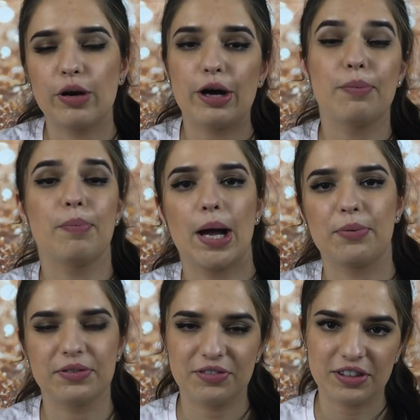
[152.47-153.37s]
out and buy
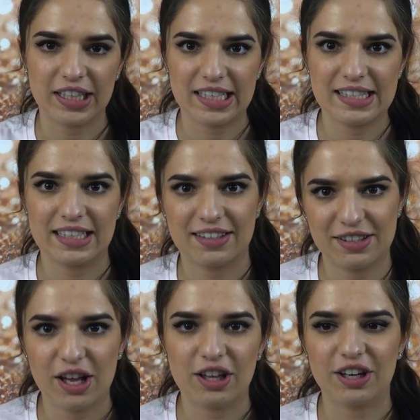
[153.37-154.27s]
one for like
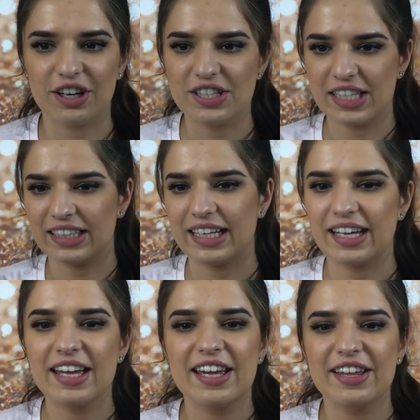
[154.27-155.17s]
$6 at like
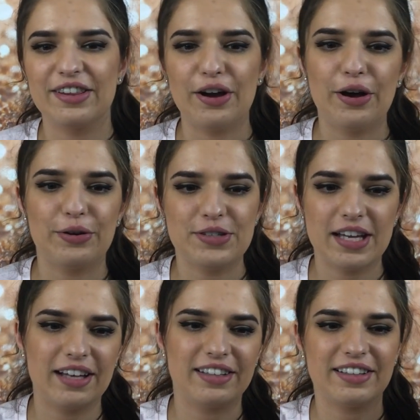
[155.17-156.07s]
the
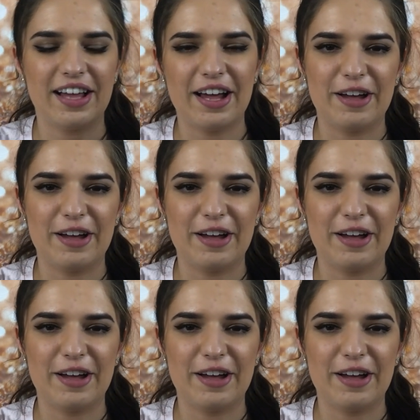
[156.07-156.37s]
hotel,